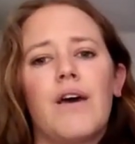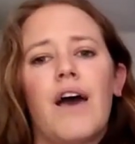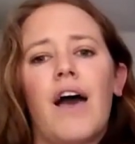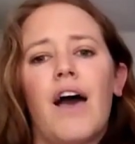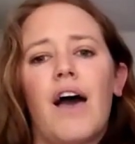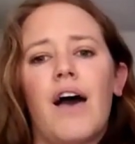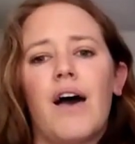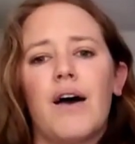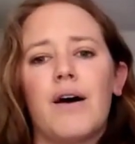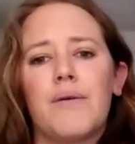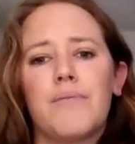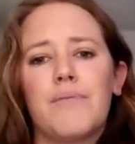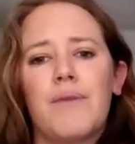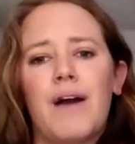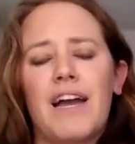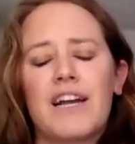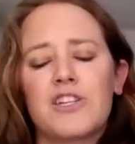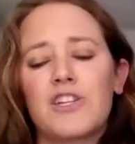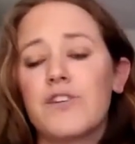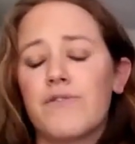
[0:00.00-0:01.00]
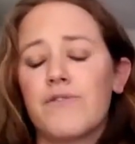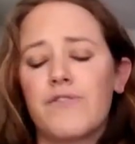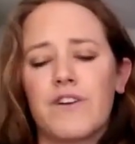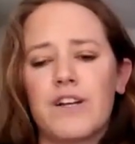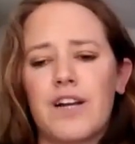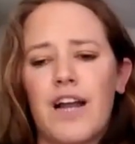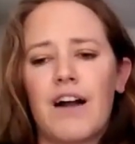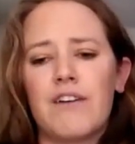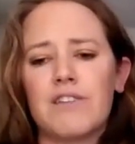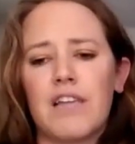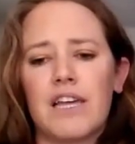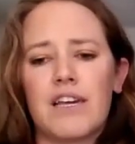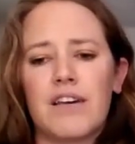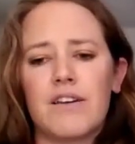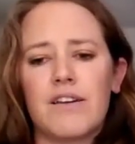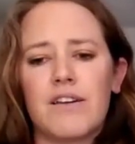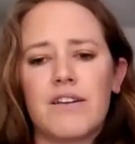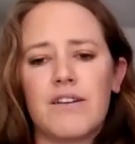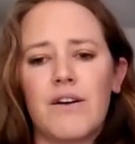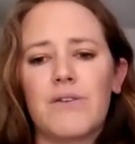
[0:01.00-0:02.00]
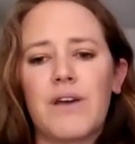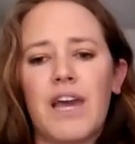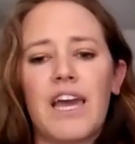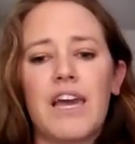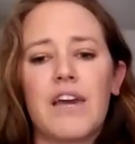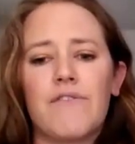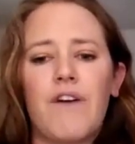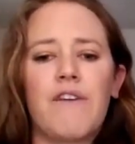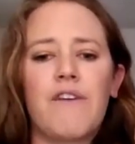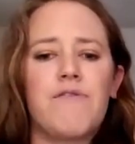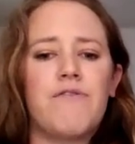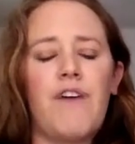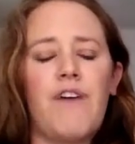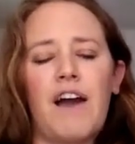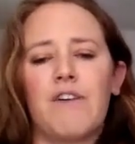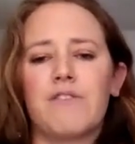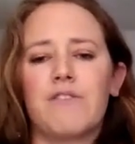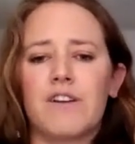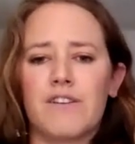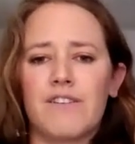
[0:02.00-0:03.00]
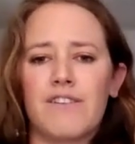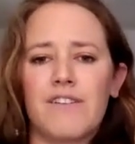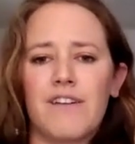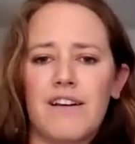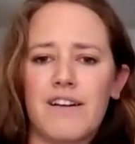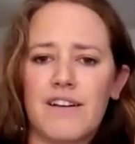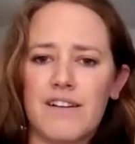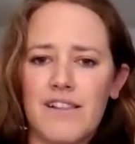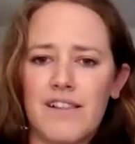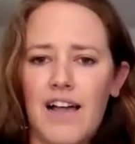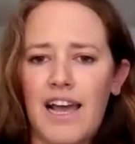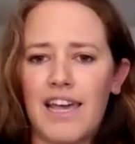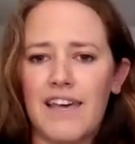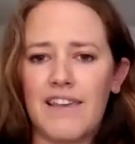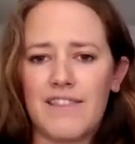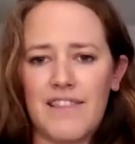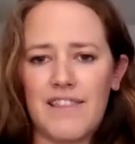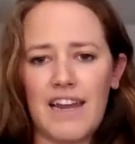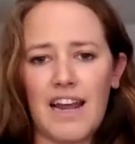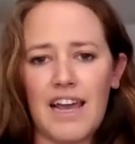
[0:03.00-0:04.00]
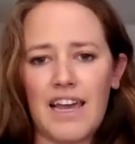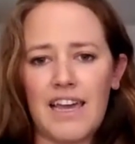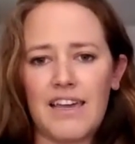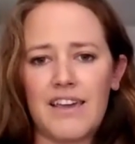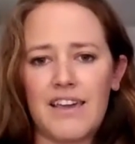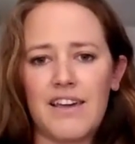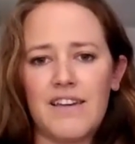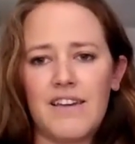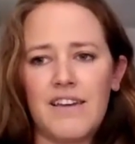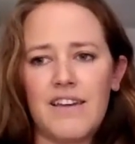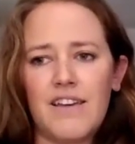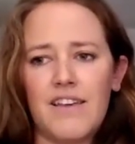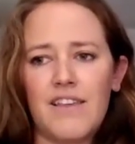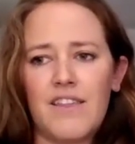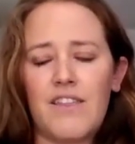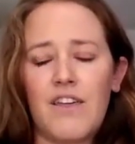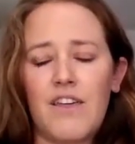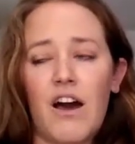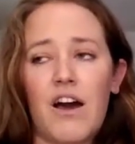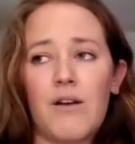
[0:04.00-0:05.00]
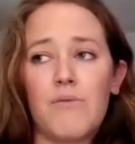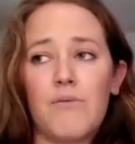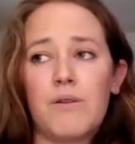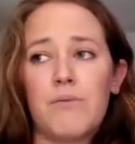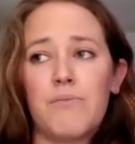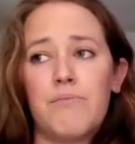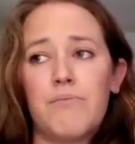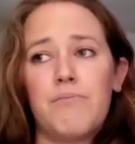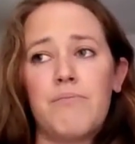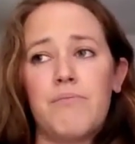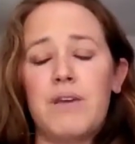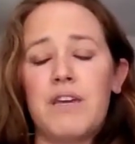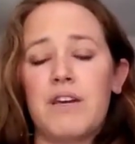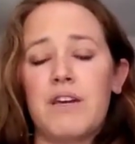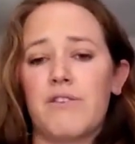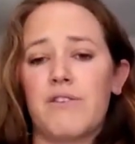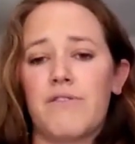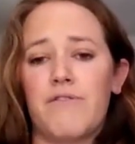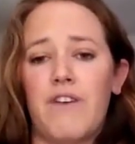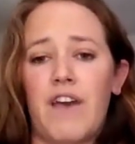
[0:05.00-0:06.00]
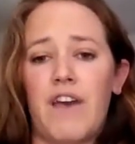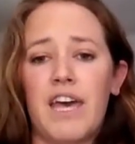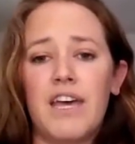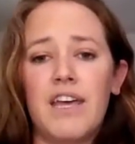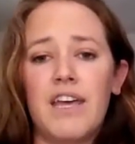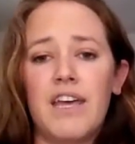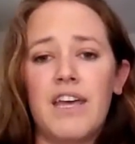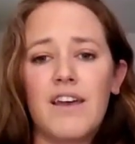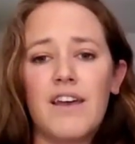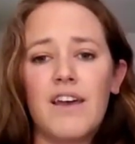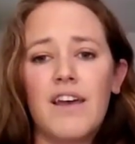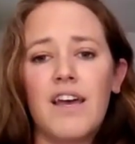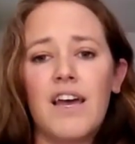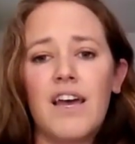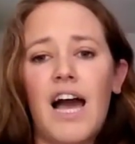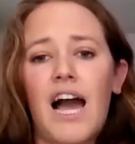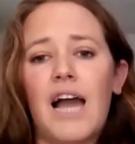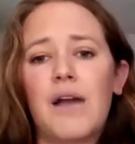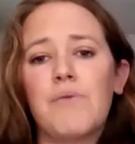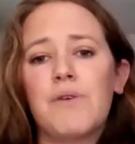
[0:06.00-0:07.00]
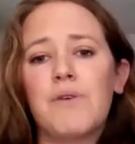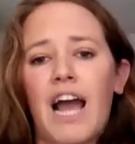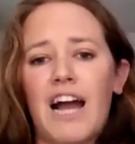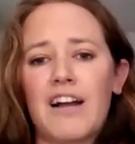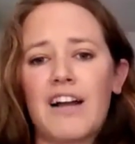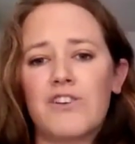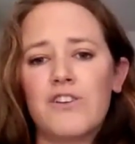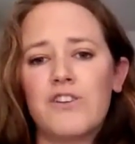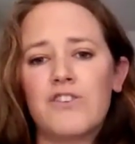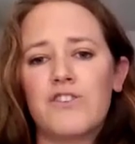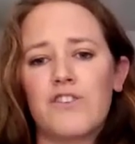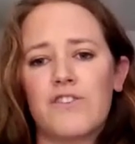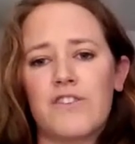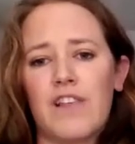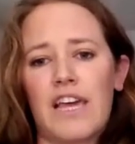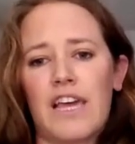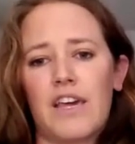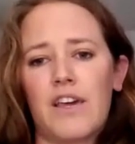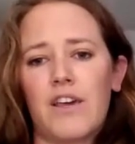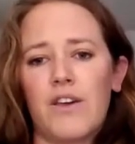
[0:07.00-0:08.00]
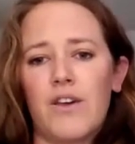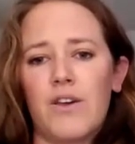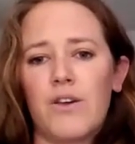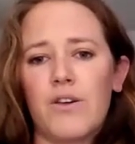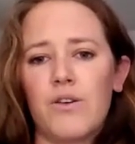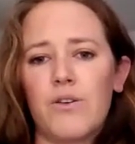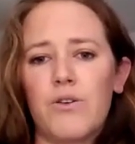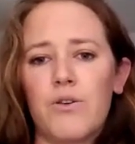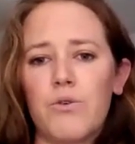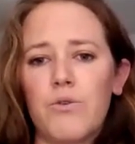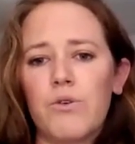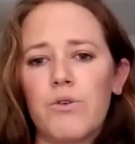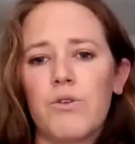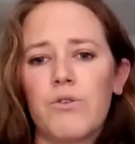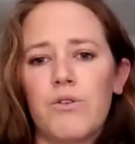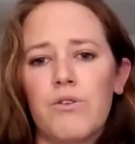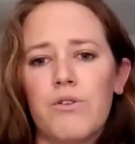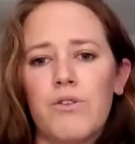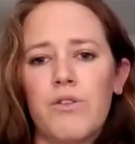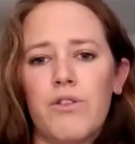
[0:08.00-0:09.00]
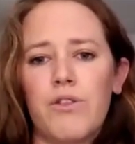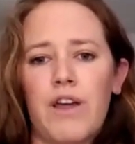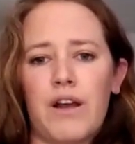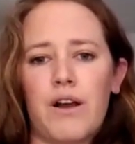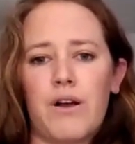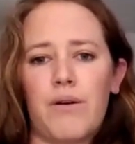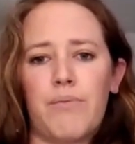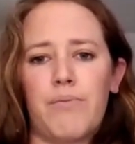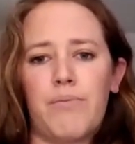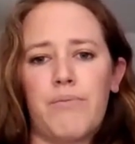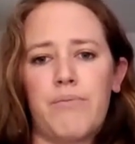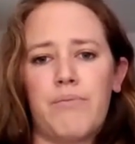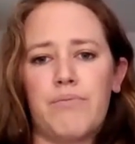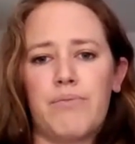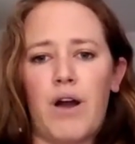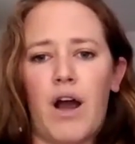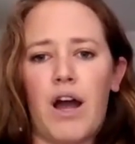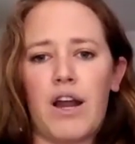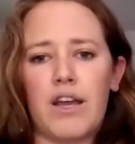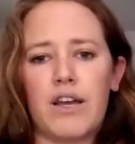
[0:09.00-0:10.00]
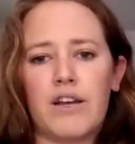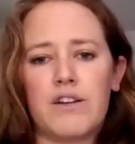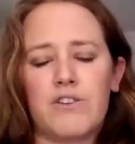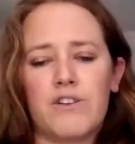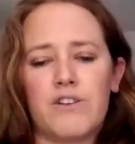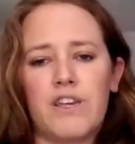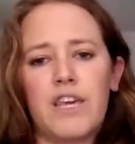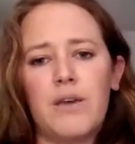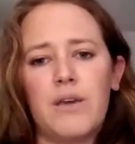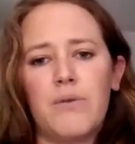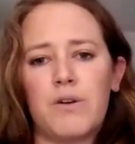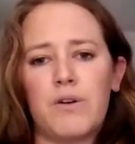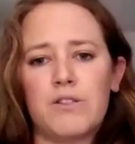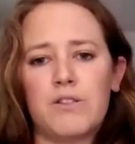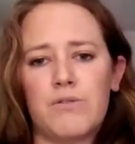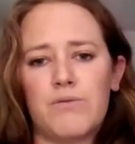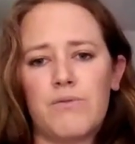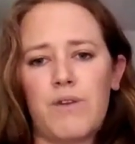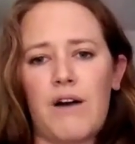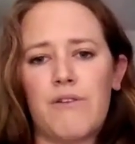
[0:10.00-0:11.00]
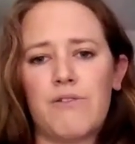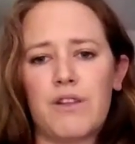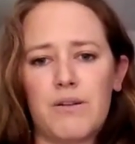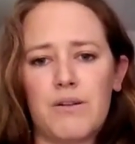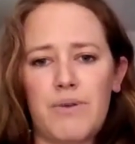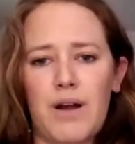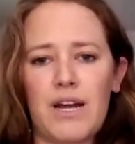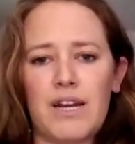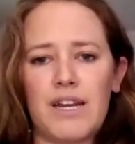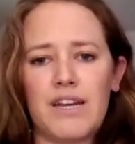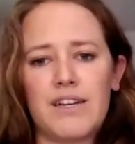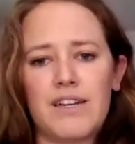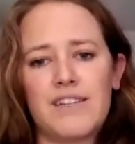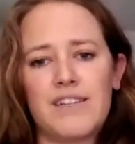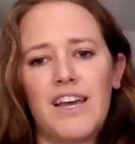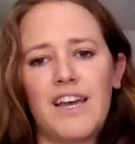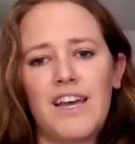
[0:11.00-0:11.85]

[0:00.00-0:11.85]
Um, I actually figured out like, okay, if I found a, a client that I thought would be a good fit, I would actually just like Google their product or keywords around their product.